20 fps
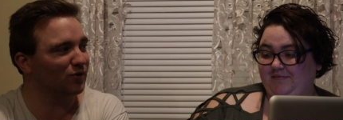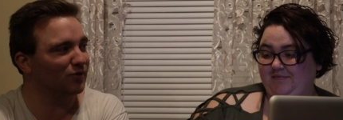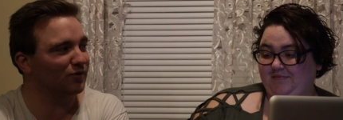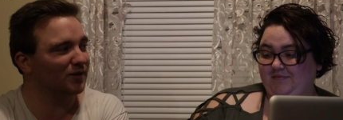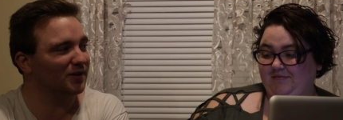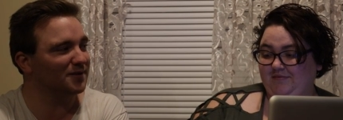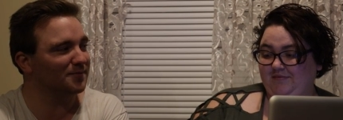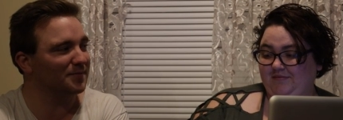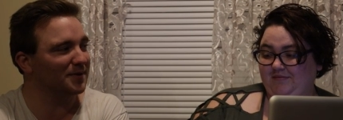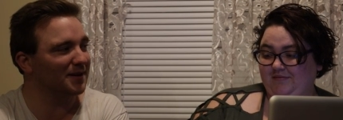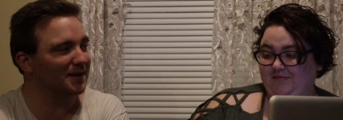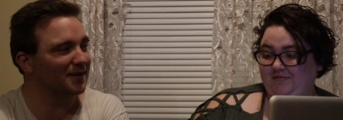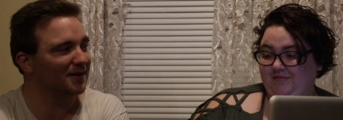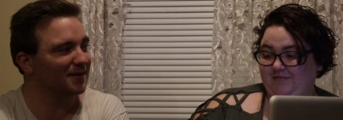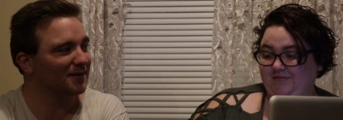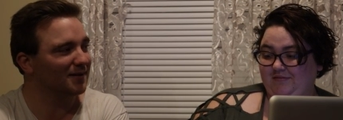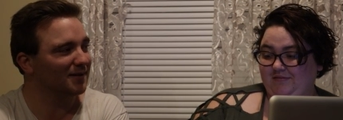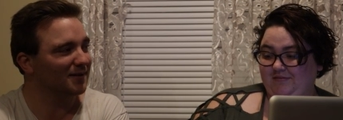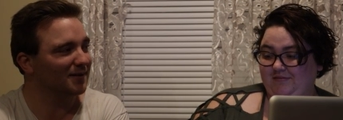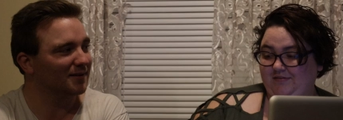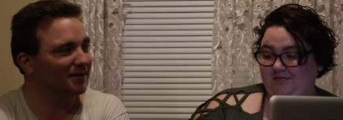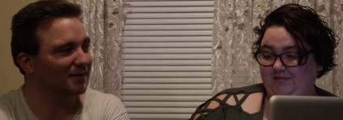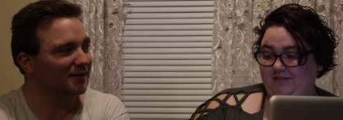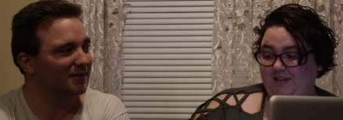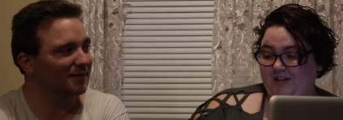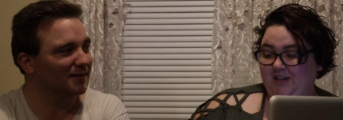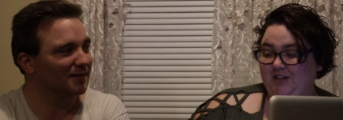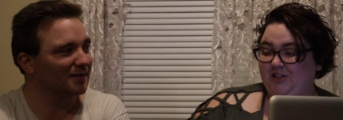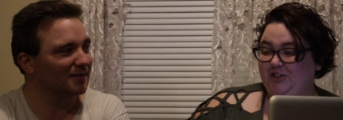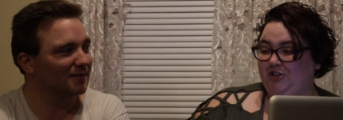Speaker 1: crispy?
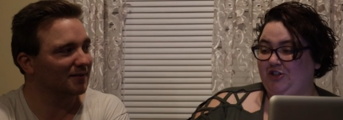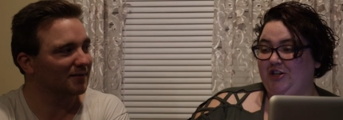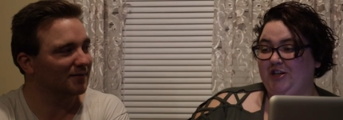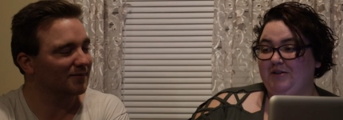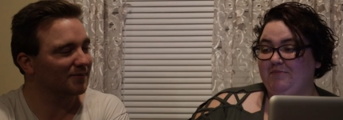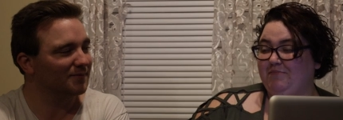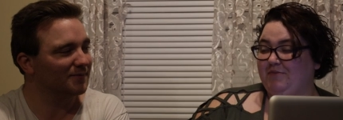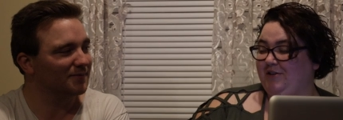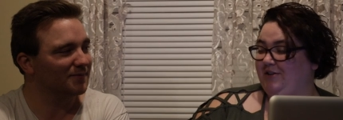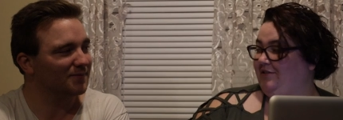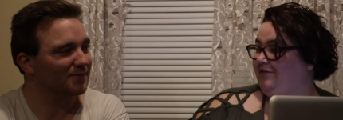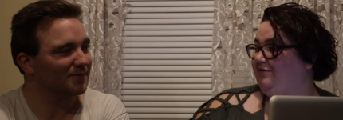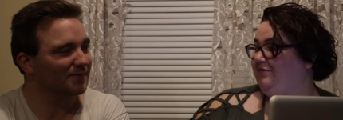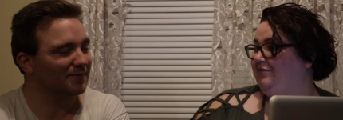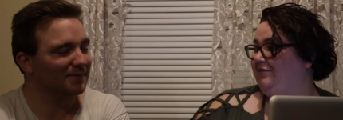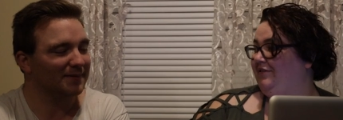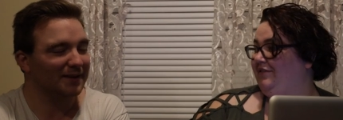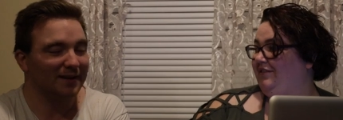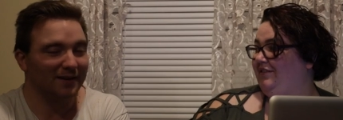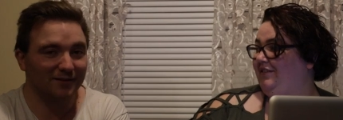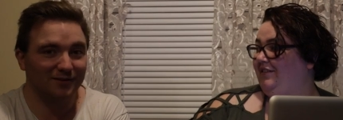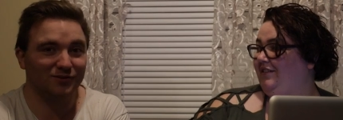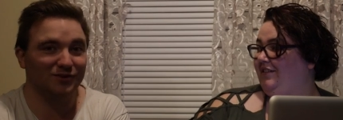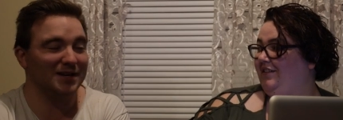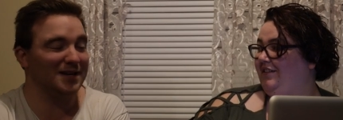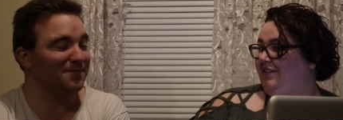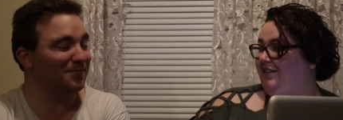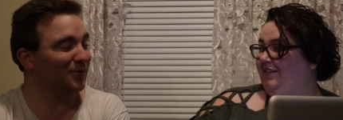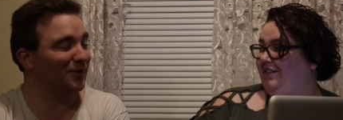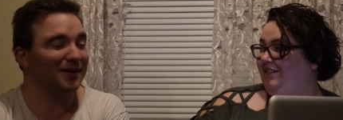
Speaker 2: It's cheaper.
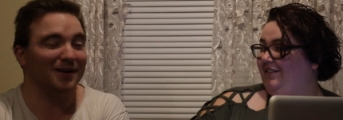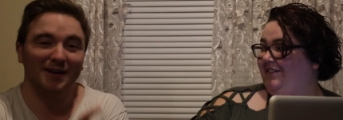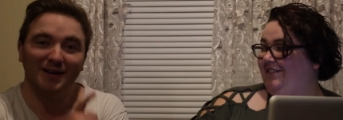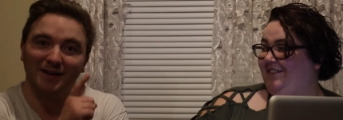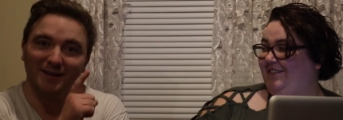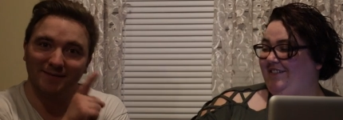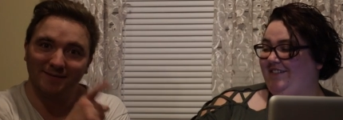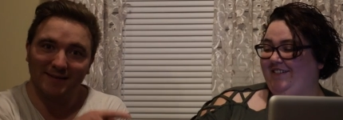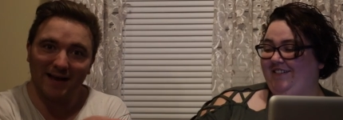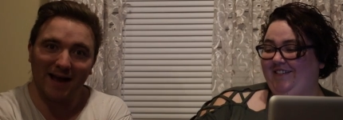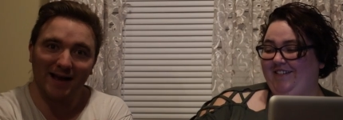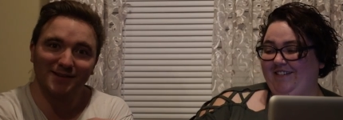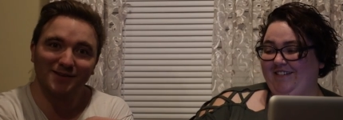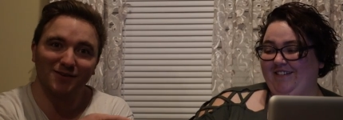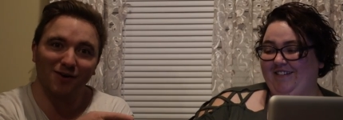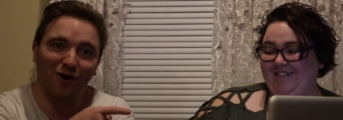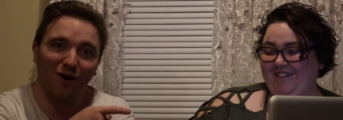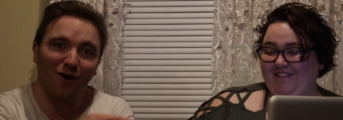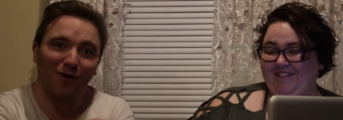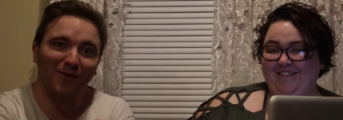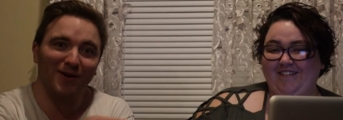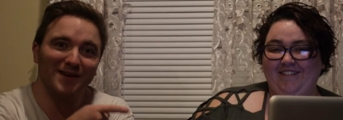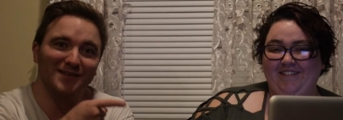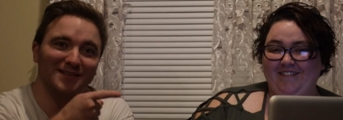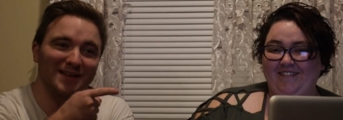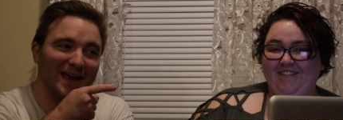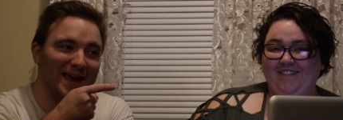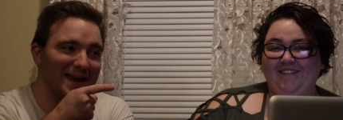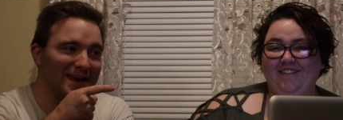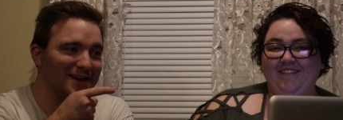
Speaker 1: Cheaper. That's always
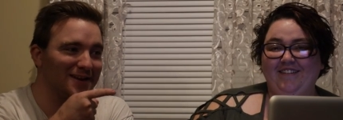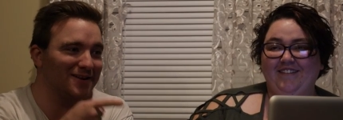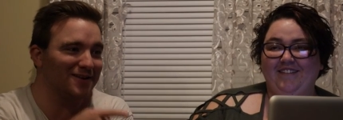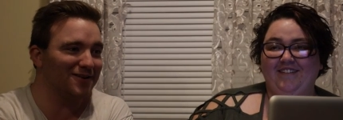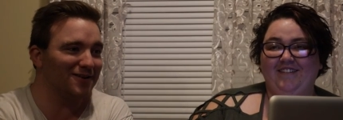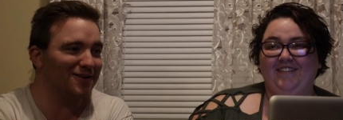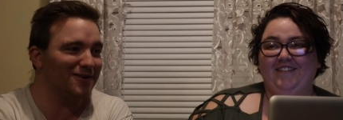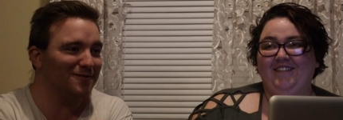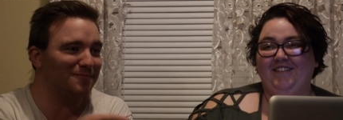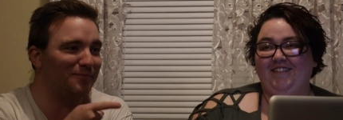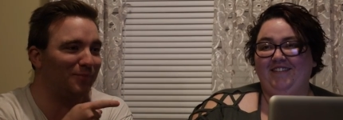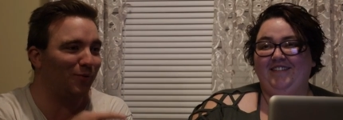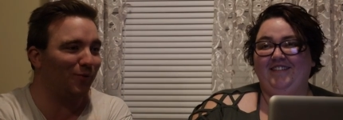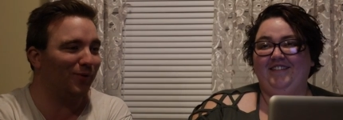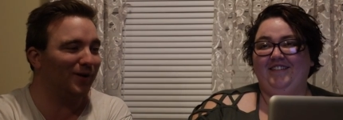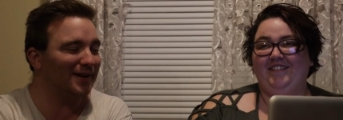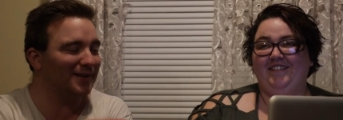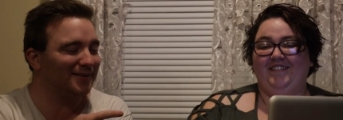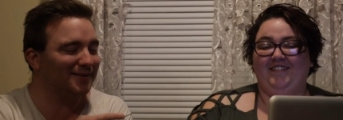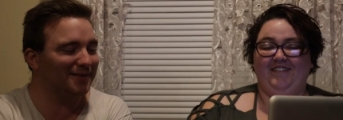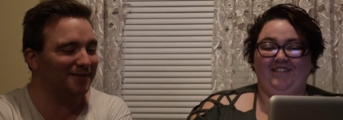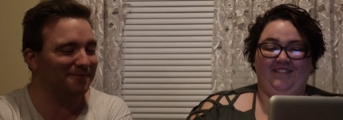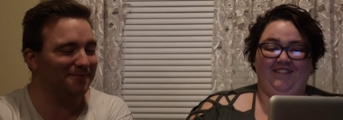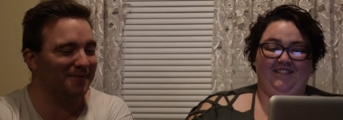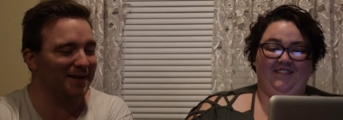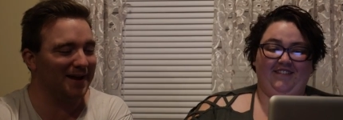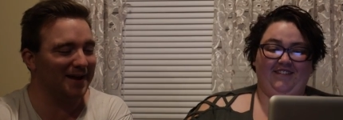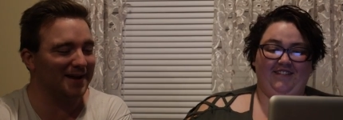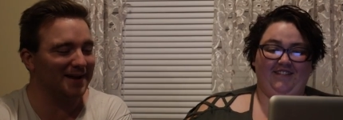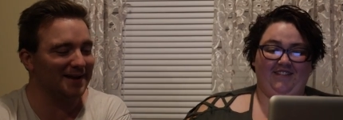a good point to
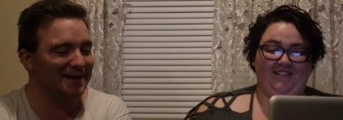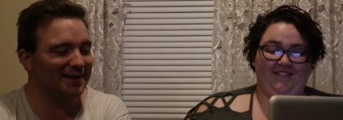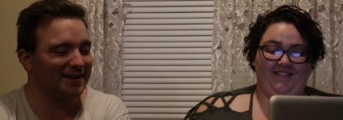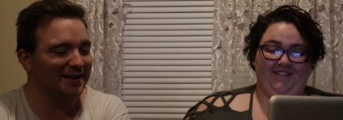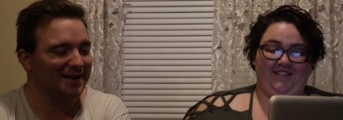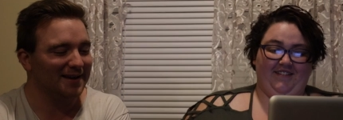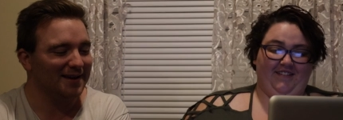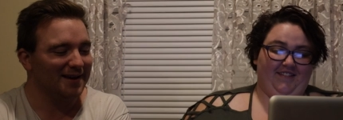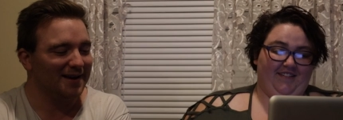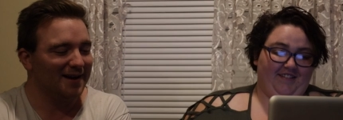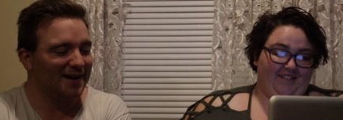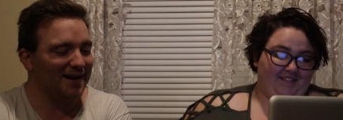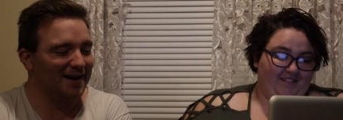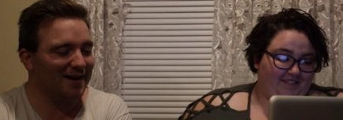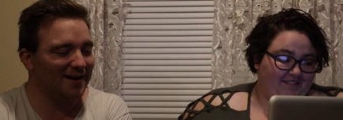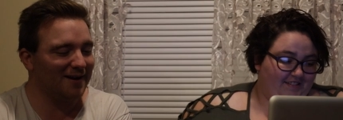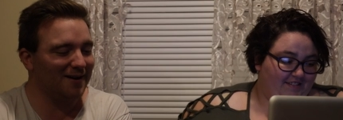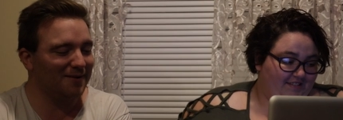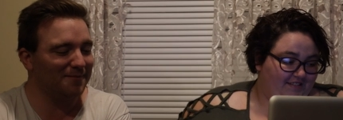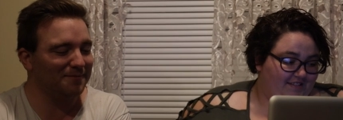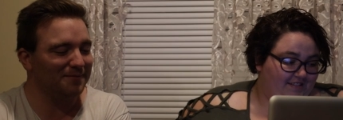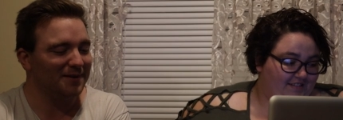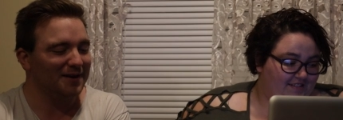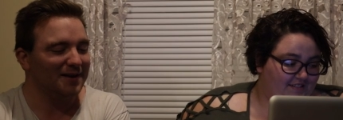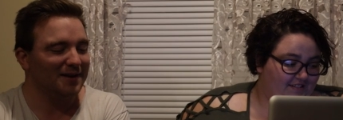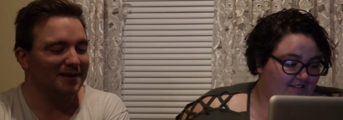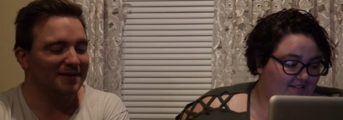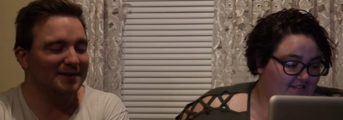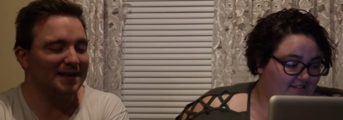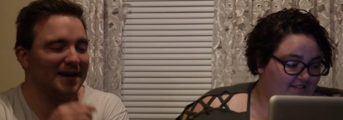make. Now,
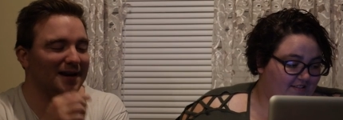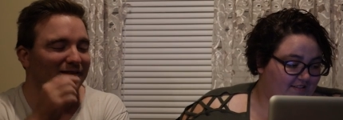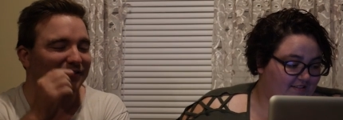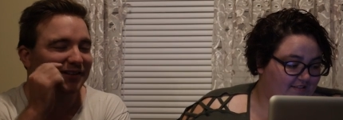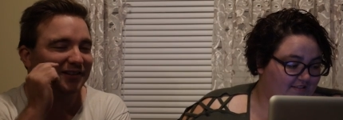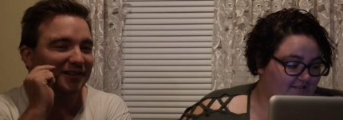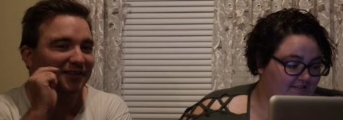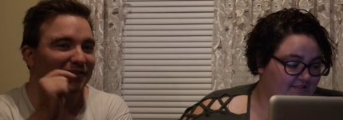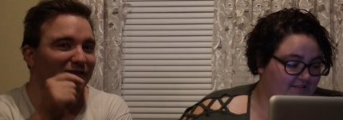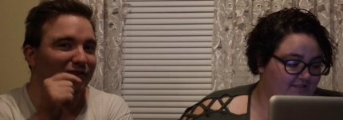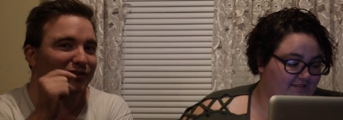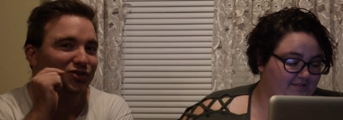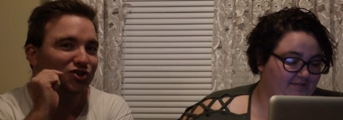since it's on